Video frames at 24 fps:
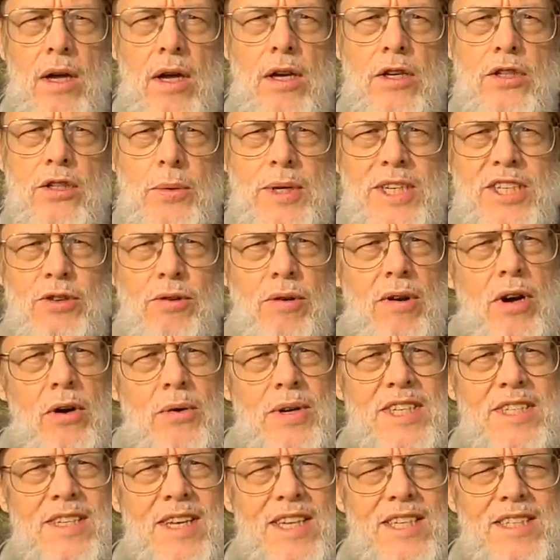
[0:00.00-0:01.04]
Soichiro
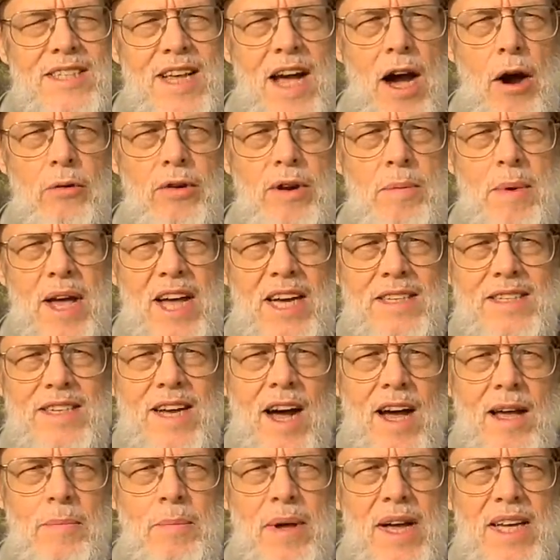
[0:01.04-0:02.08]
is a salaryman
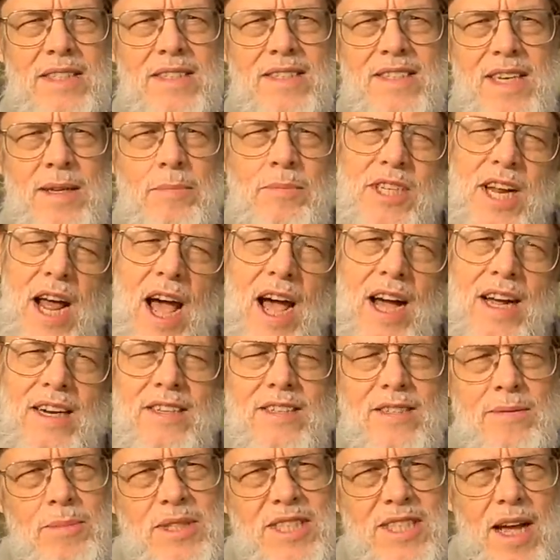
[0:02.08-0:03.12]
type and seems to act
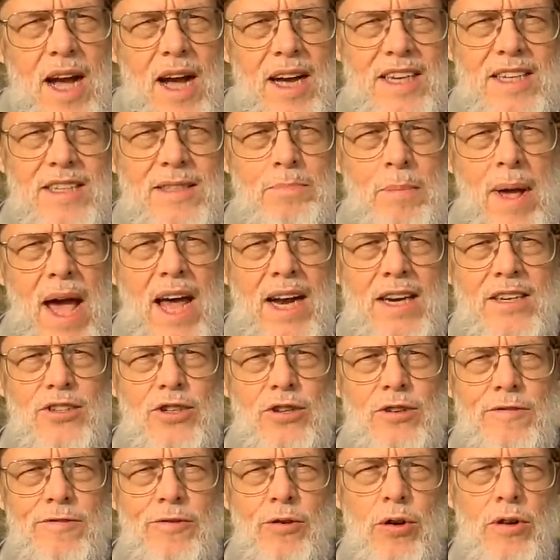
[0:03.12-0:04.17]
as Misaki's
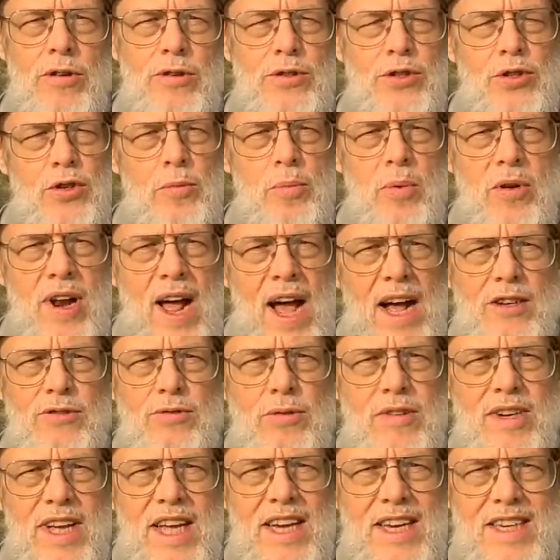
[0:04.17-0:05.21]
manager for her
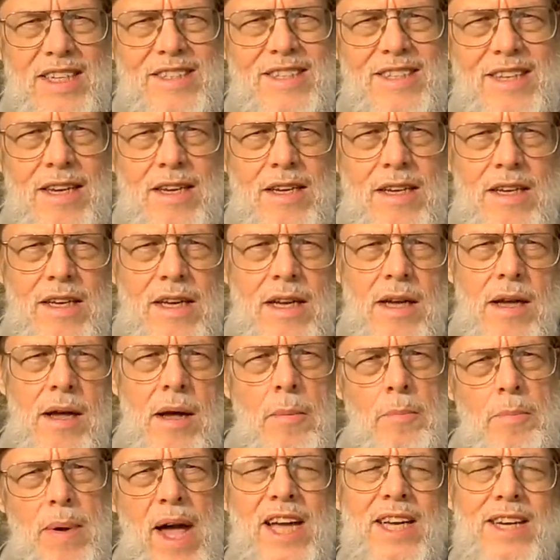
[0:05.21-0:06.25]
supernatural gigs,
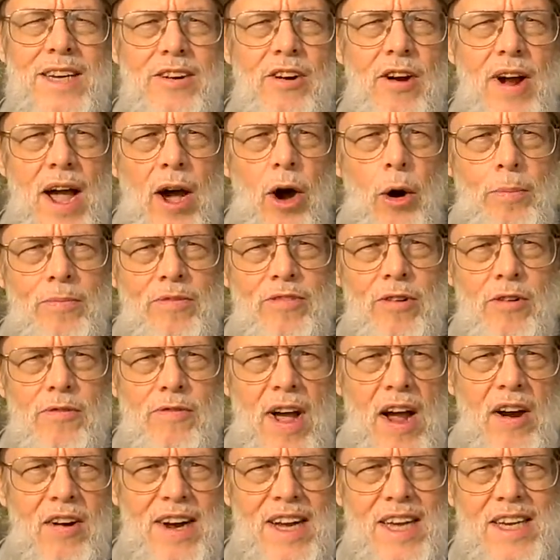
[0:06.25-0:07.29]
begging her help for
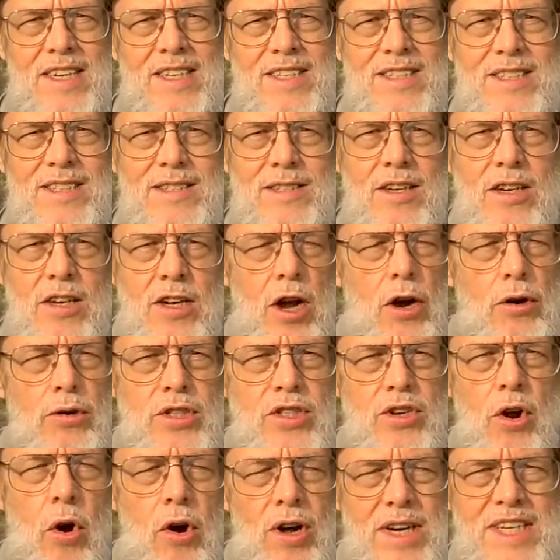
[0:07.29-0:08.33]
various
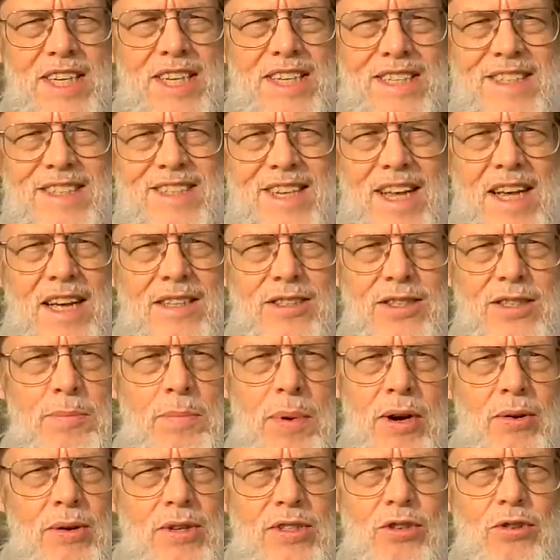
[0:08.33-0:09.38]
ghost hauntings and
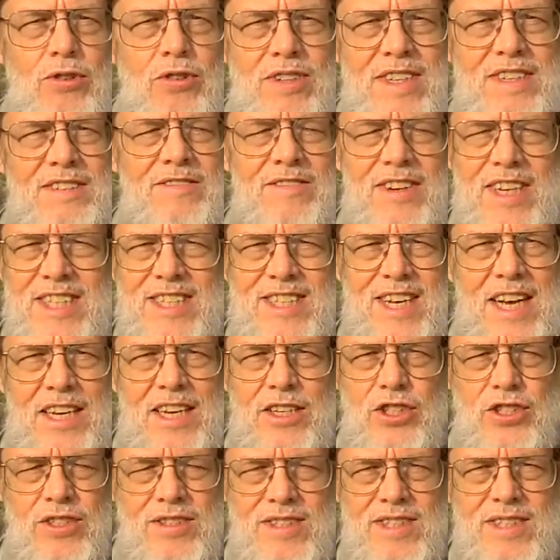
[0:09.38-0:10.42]
spiritual
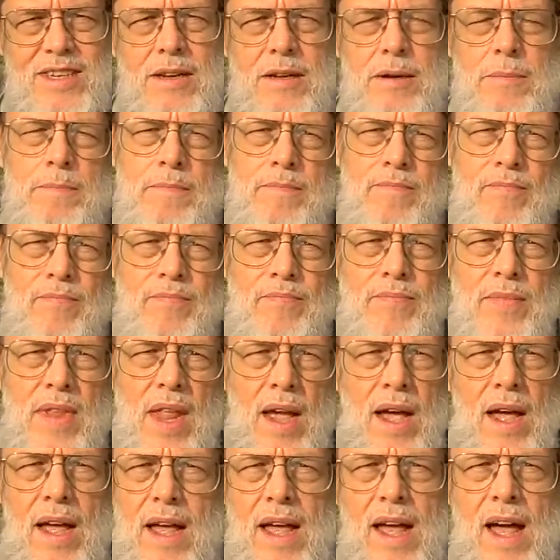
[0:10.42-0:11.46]
infestations.
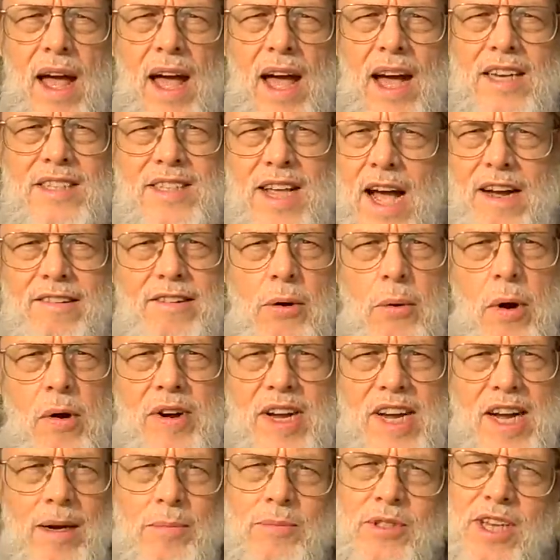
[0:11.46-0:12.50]
Exactly where he
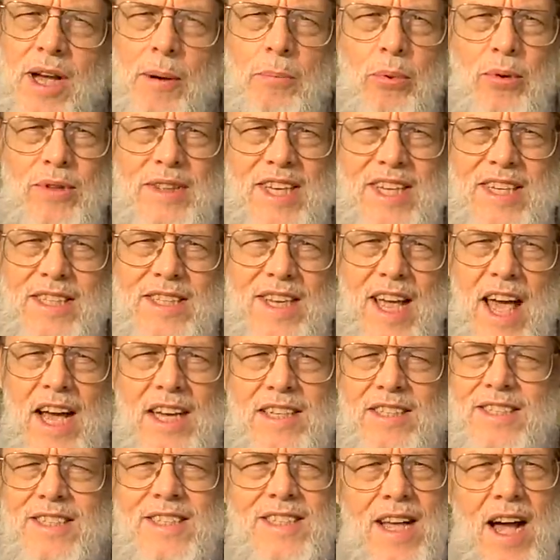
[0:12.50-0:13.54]
comes up with these
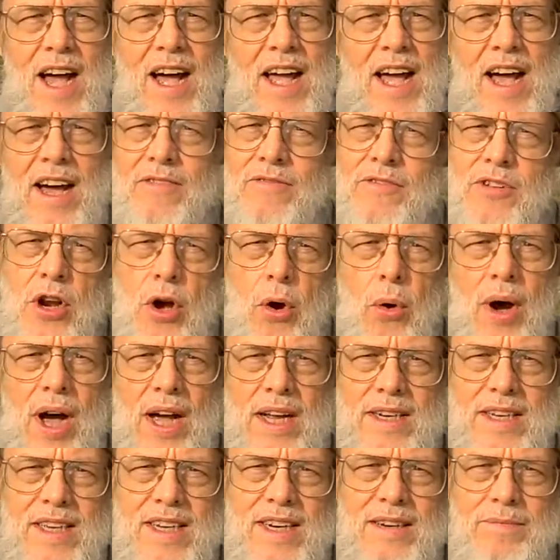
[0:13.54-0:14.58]
cases, I have no
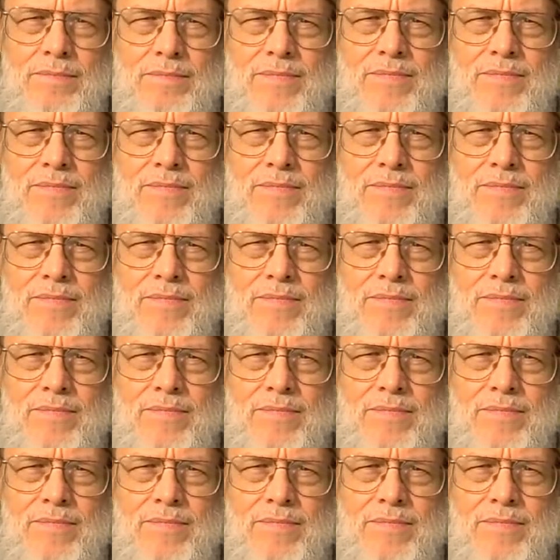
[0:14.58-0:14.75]
idea.